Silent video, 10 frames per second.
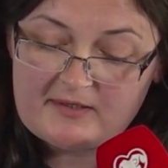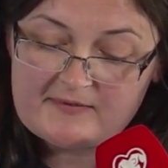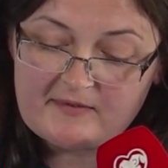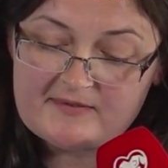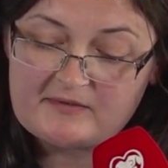He
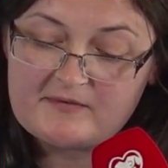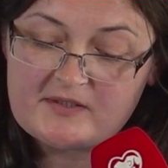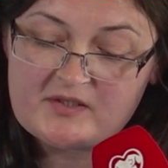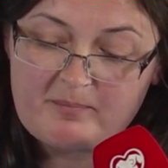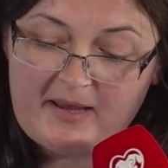thinks that
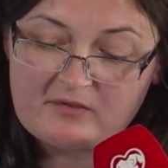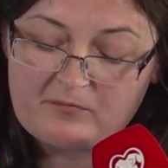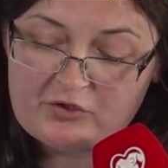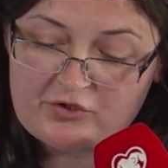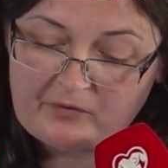this is a
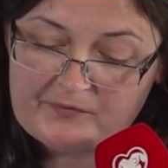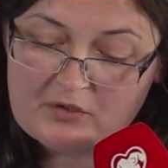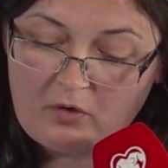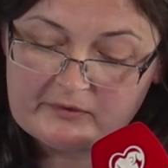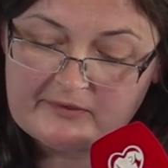better version of
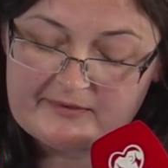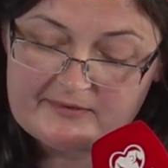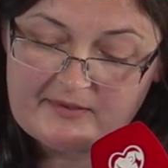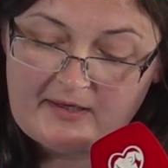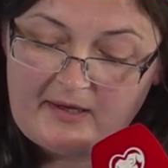
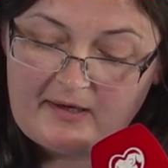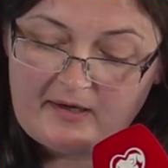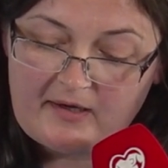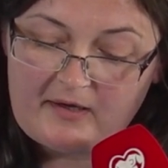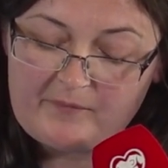Scotland,
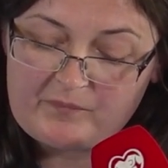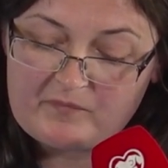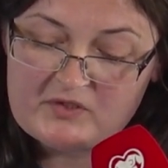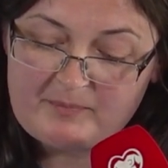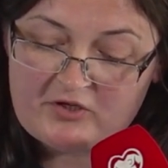
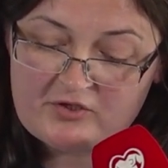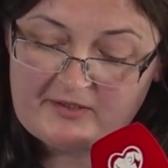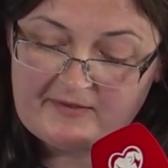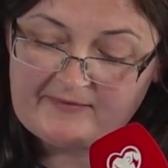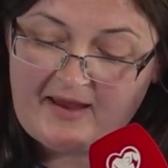
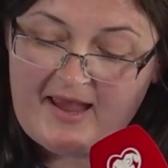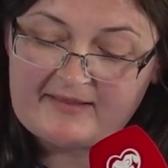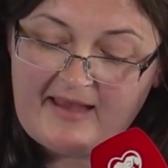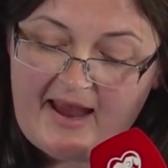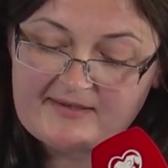especially in their
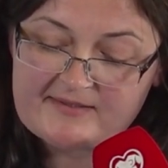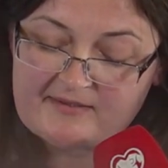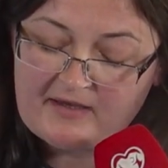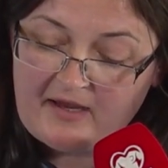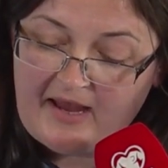attacks.